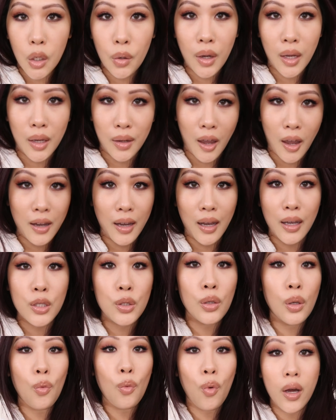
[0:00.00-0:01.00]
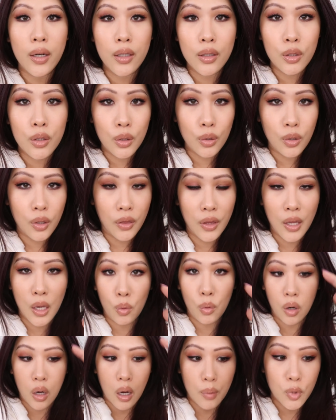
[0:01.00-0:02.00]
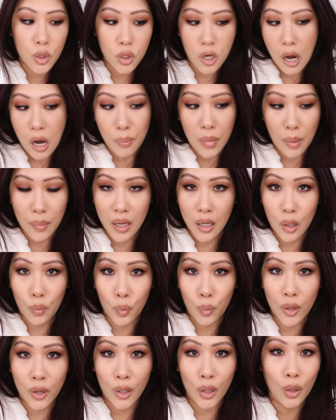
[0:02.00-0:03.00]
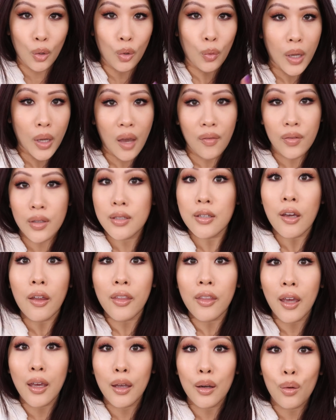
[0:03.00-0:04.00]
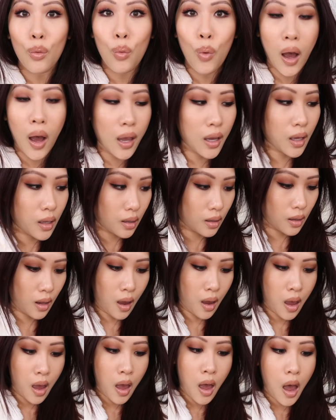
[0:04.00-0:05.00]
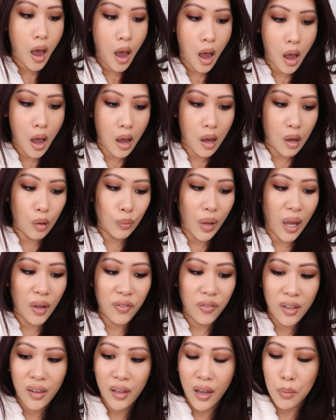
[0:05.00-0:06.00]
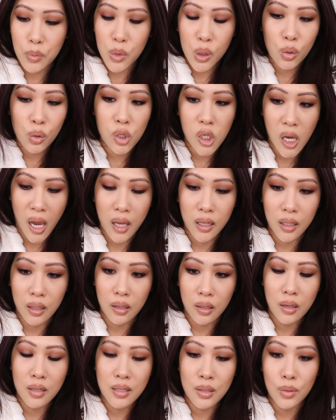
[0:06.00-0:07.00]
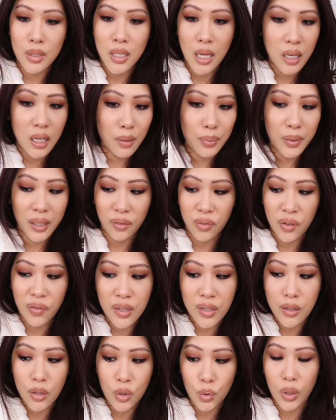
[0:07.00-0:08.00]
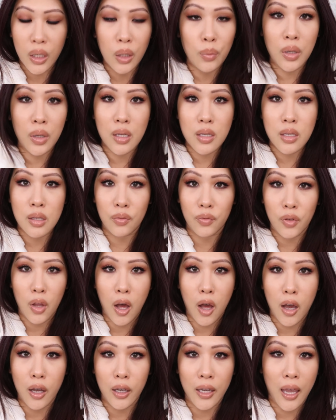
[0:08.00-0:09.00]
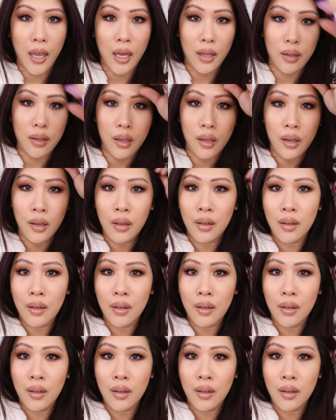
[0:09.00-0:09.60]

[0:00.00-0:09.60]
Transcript: okay, hi guys. So I wanted to do a thing where I'm sharing my makeup with you. We haven't done that in a while. Um, I feel like I'm too chatty because it would take up like 15 to 20 minutes of the vlog and